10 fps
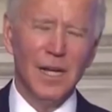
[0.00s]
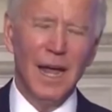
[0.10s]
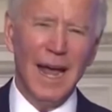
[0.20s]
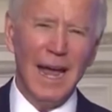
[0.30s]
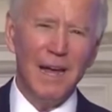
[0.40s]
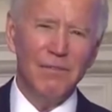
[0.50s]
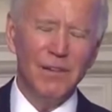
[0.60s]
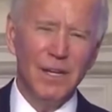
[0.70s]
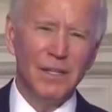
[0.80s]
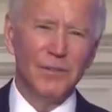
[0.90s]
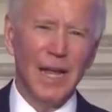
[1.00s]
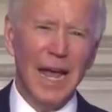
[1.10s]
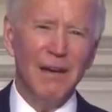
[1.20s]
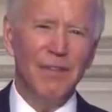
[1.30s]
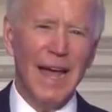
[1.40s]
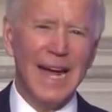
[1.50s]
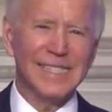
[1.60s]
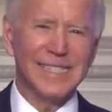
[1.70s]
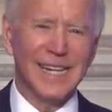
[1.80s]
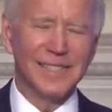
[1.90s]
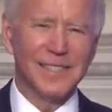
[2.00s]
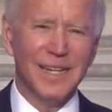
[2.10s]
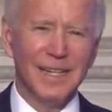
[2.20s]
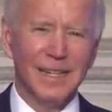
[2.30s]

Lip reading: have have access.